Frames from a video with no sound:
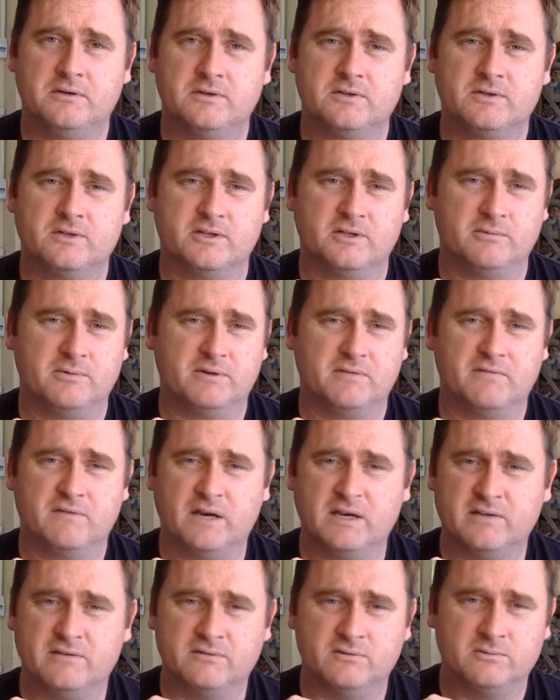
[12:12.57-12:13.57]
so that we're
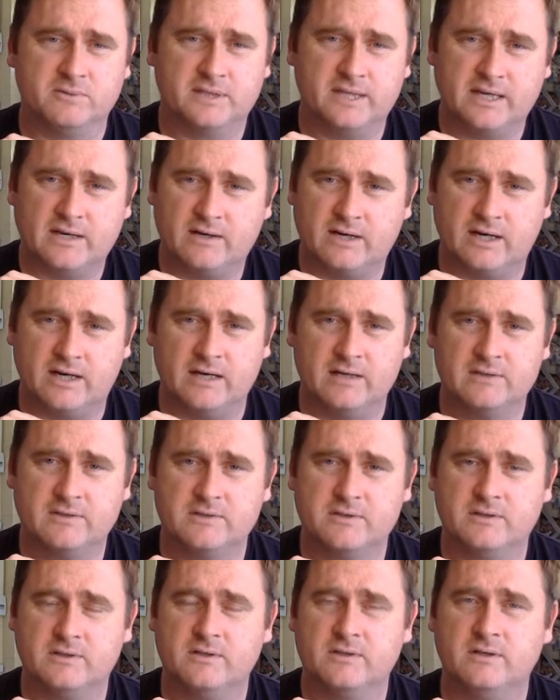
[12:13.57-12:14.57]
faithful with our
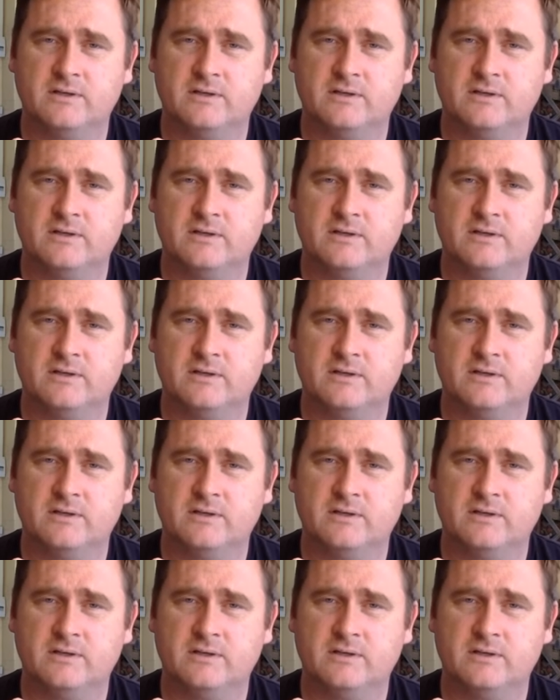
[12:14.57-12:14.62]
hearts,